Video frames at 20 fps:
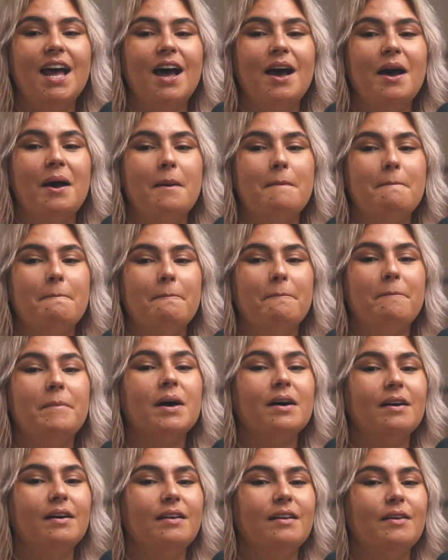
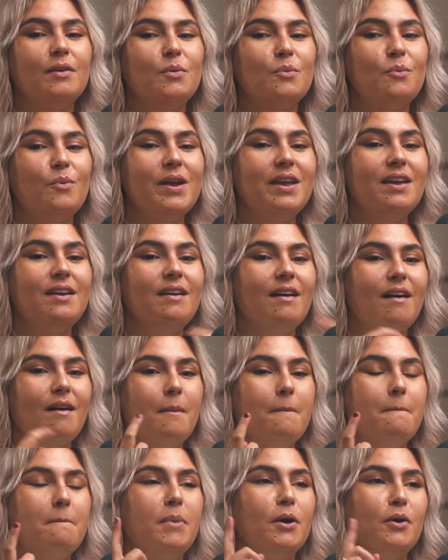But we are
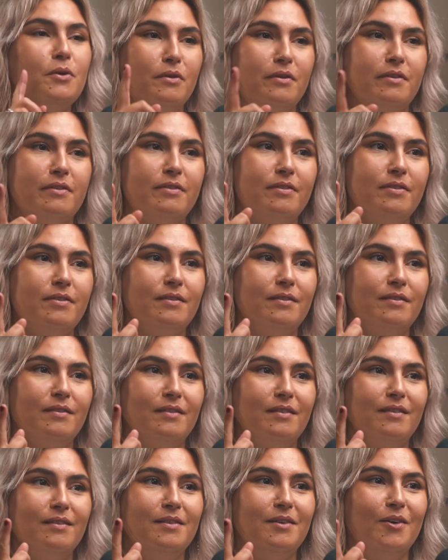both
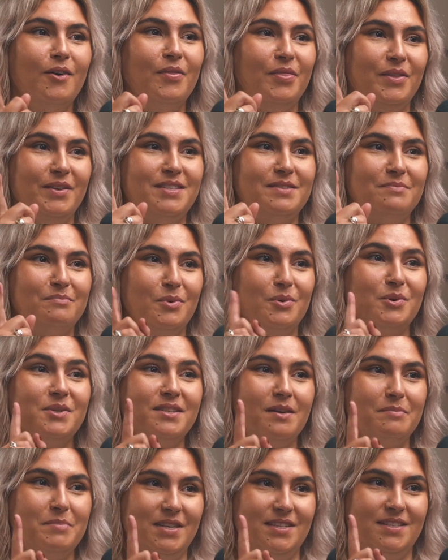on the more
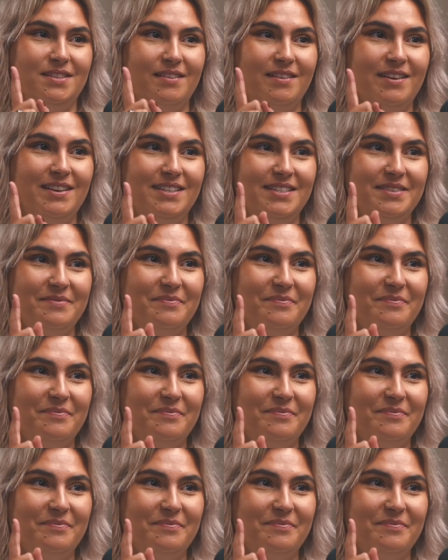subby side.